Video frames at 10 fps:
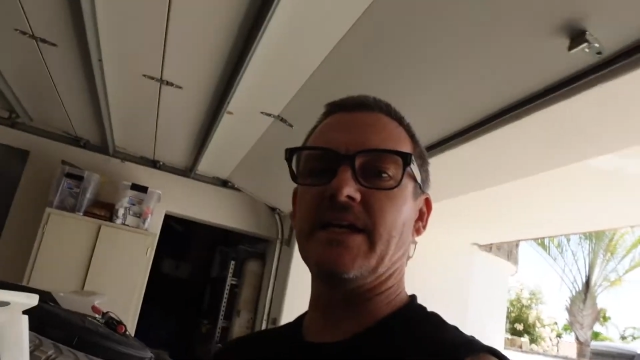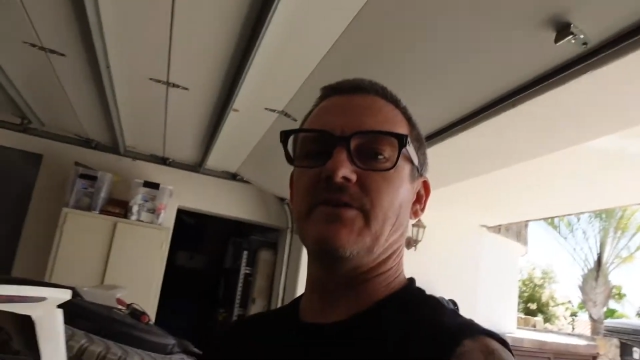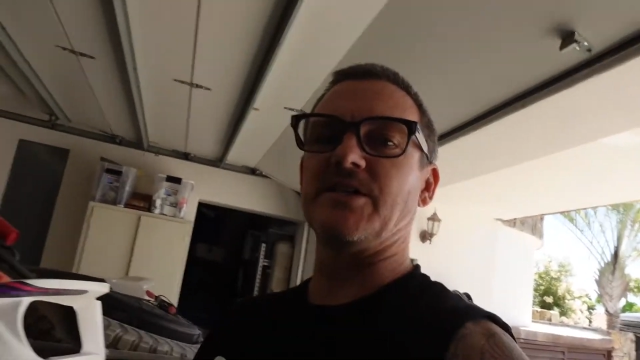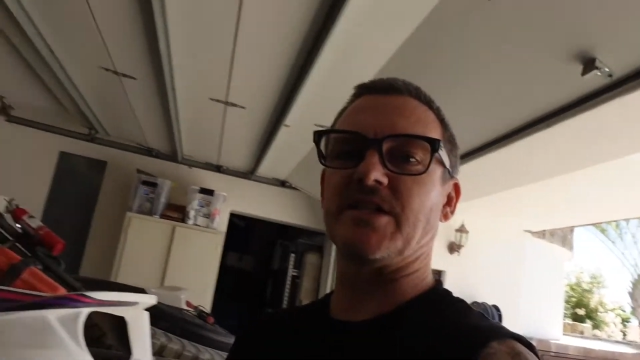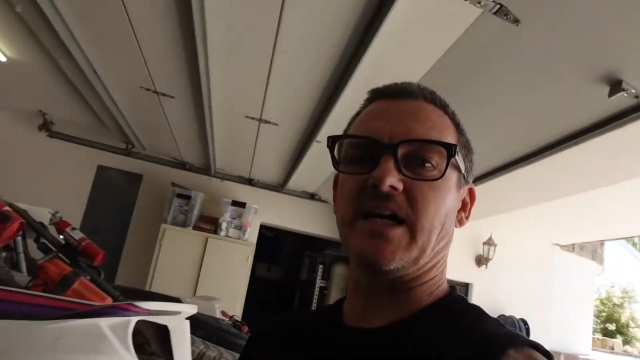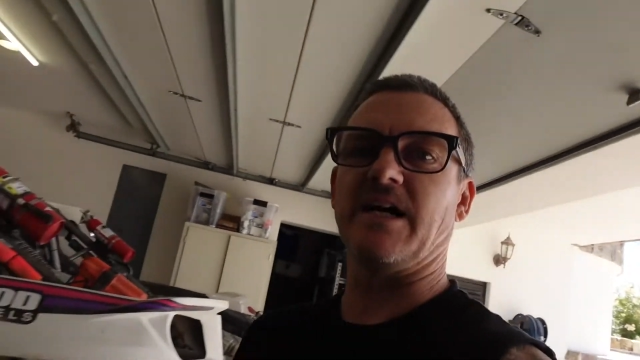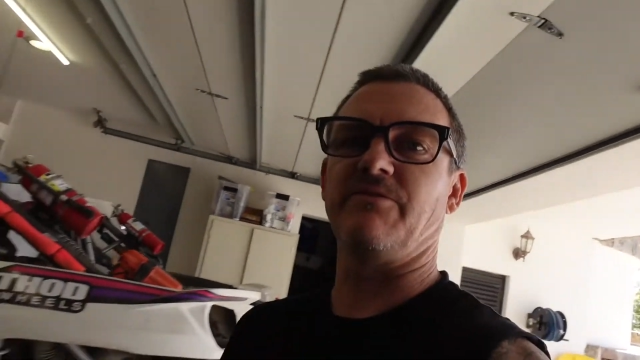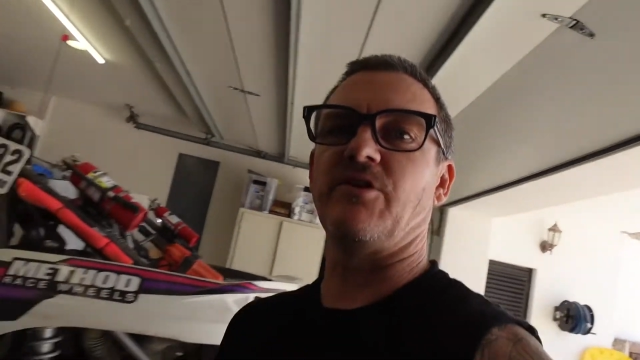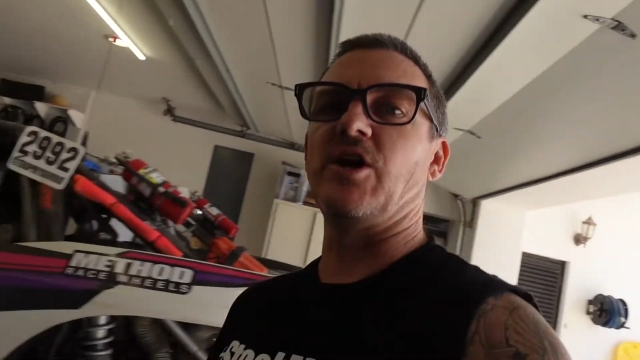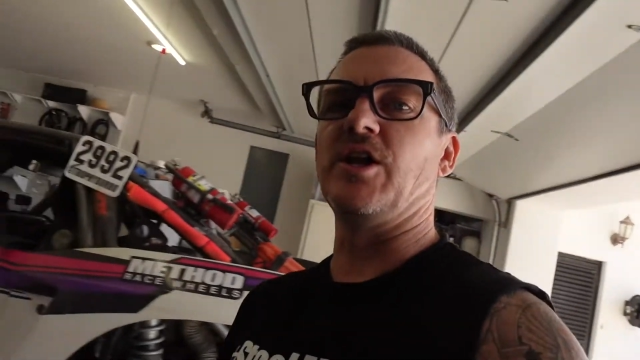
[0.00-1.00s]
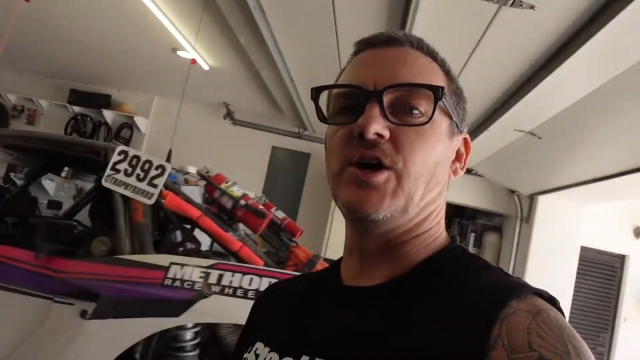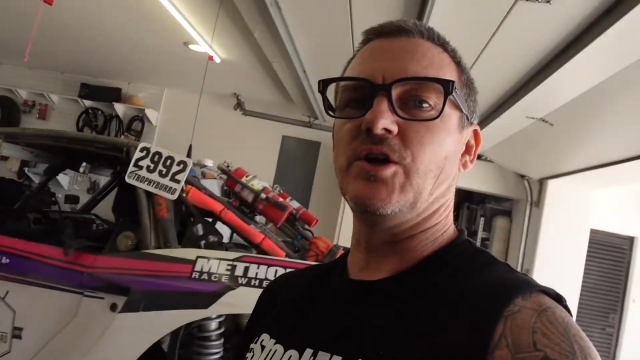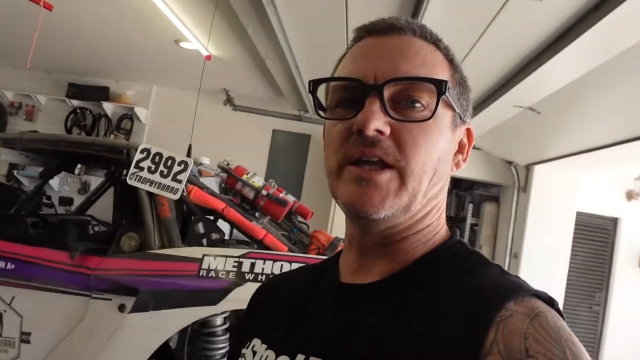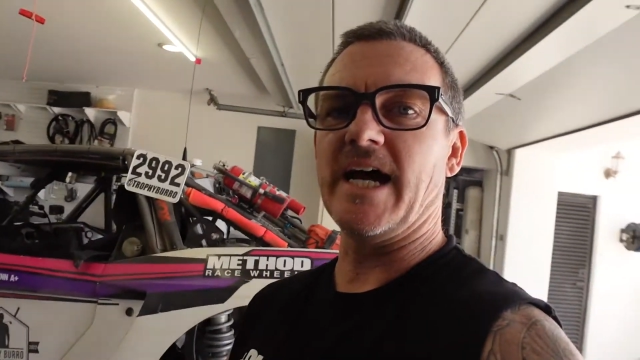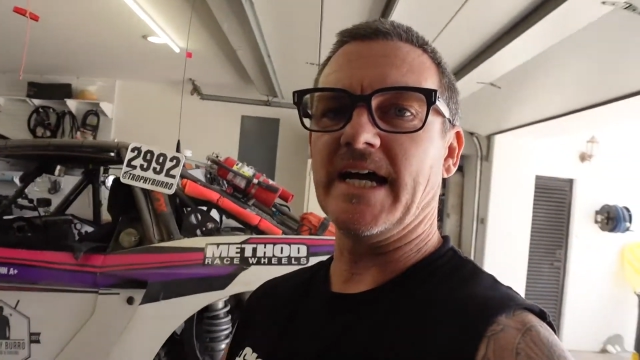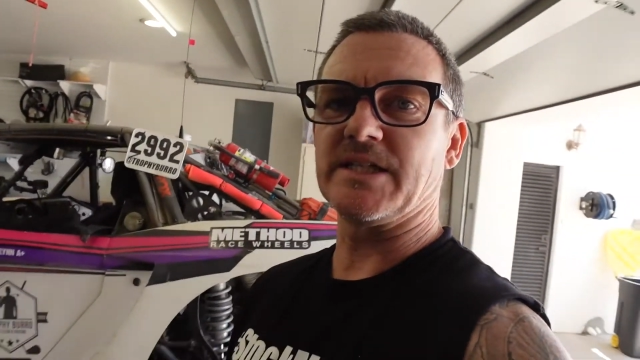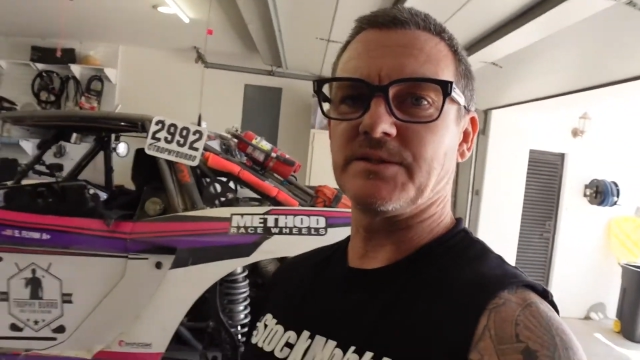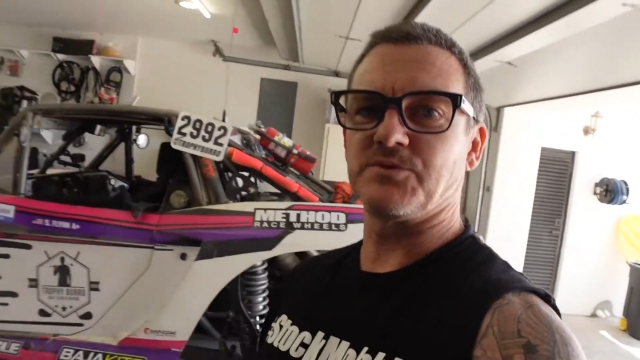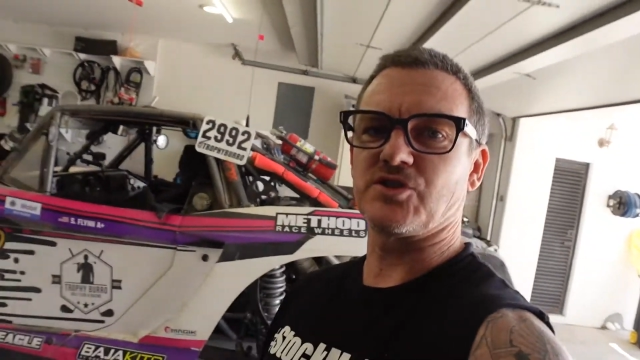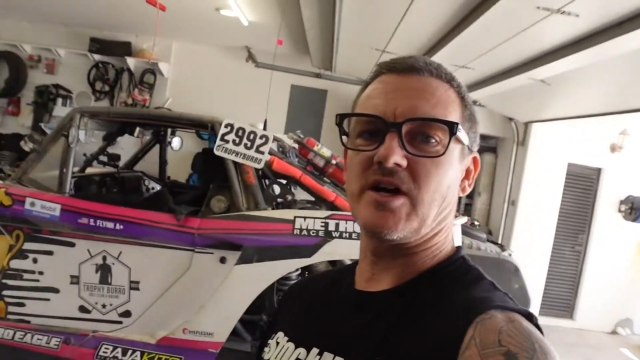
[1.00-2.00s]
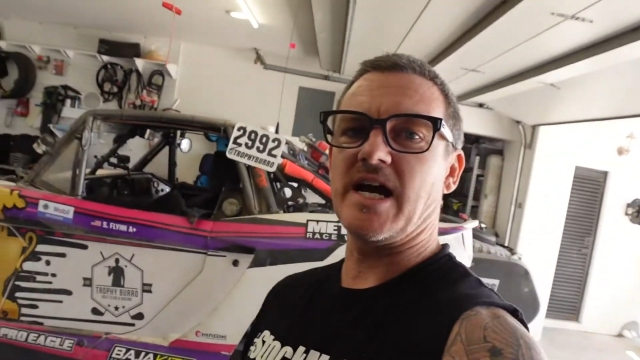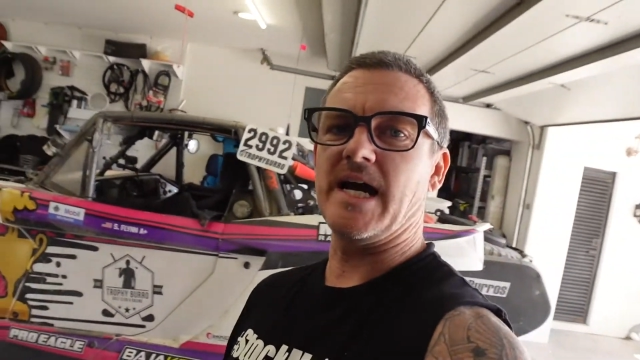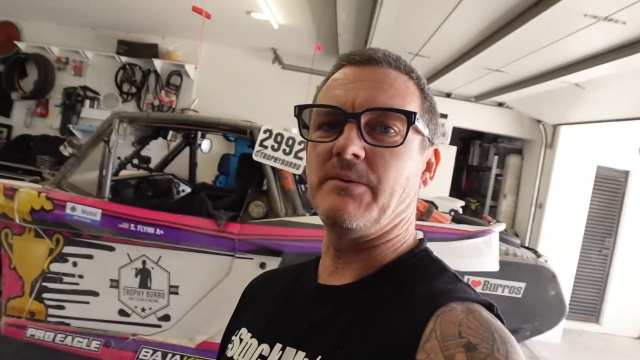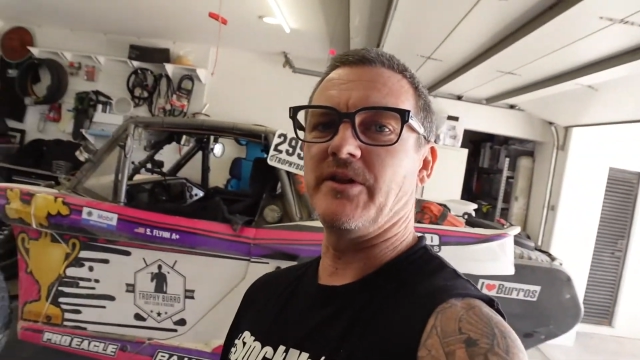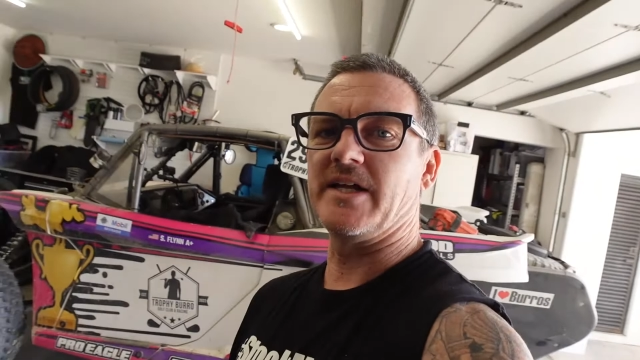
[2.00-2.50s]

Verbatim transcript: give us a follow, like, subscribe,